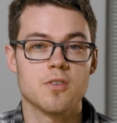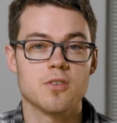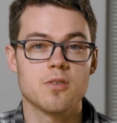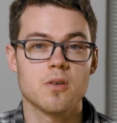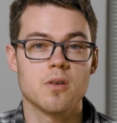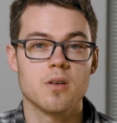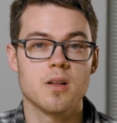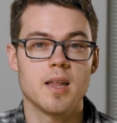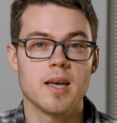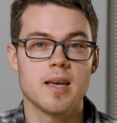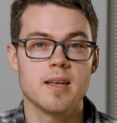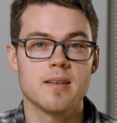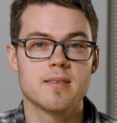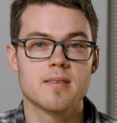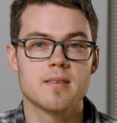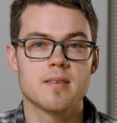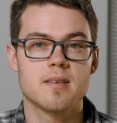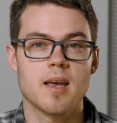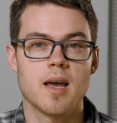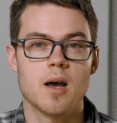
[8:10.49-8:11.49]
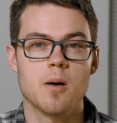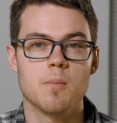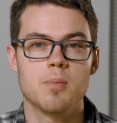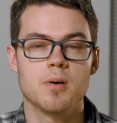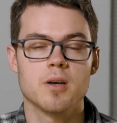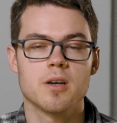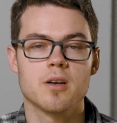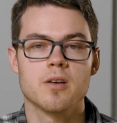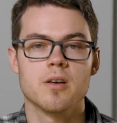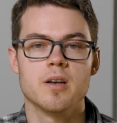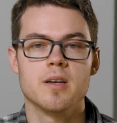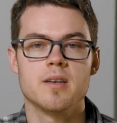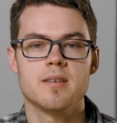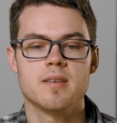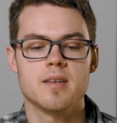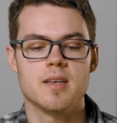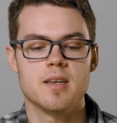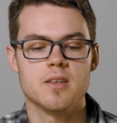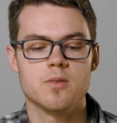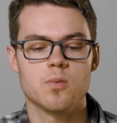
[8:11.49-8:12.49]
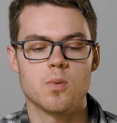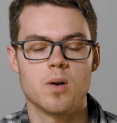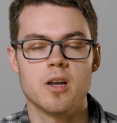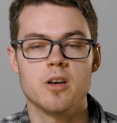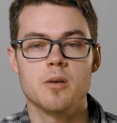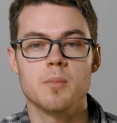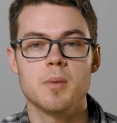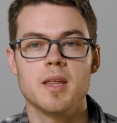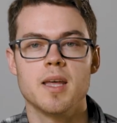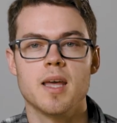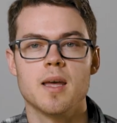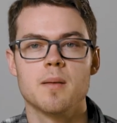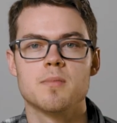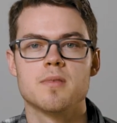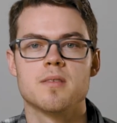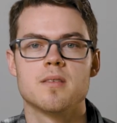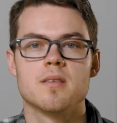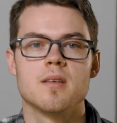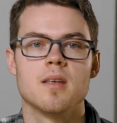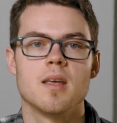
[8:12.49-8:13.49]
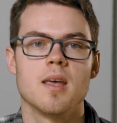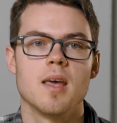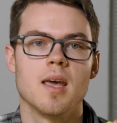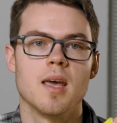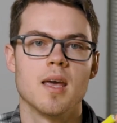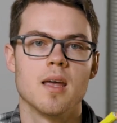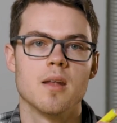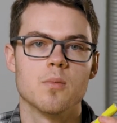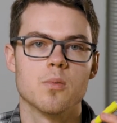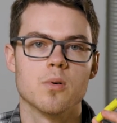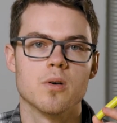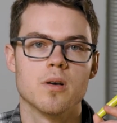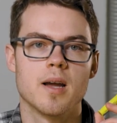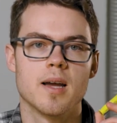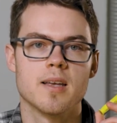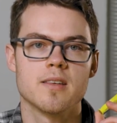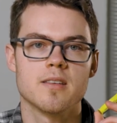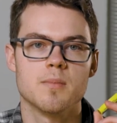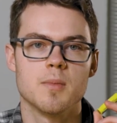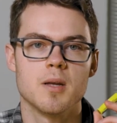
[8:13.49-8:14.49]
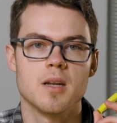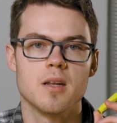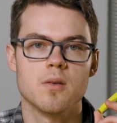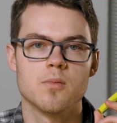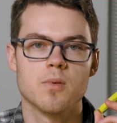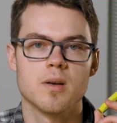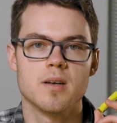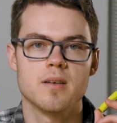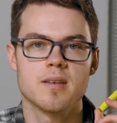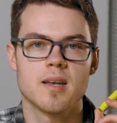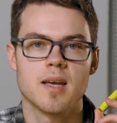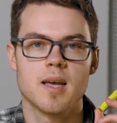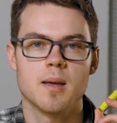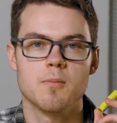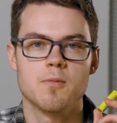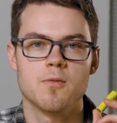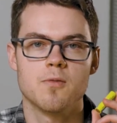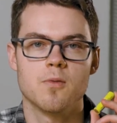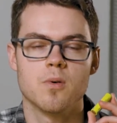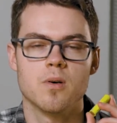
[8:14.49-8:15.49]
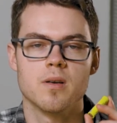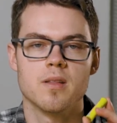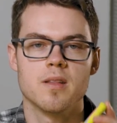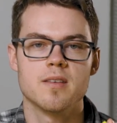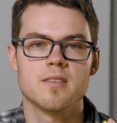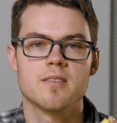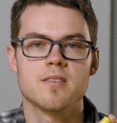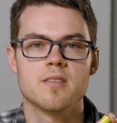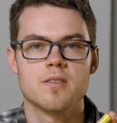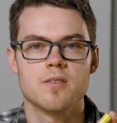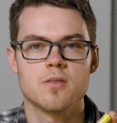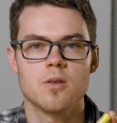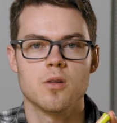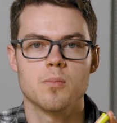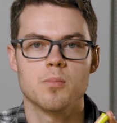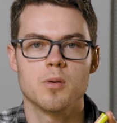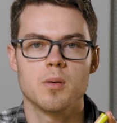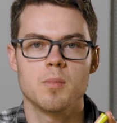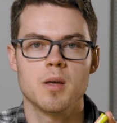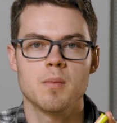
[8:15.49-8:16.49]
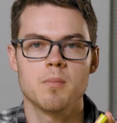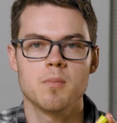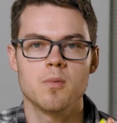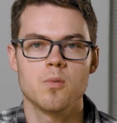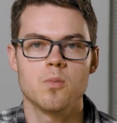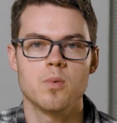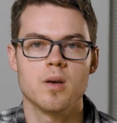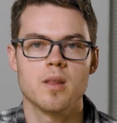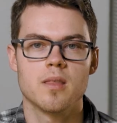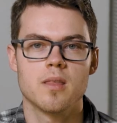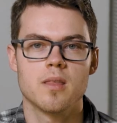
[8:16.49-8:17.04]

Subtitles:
solar light's output current is 100 milliamps and we're estimating runtime for this Solar Premium with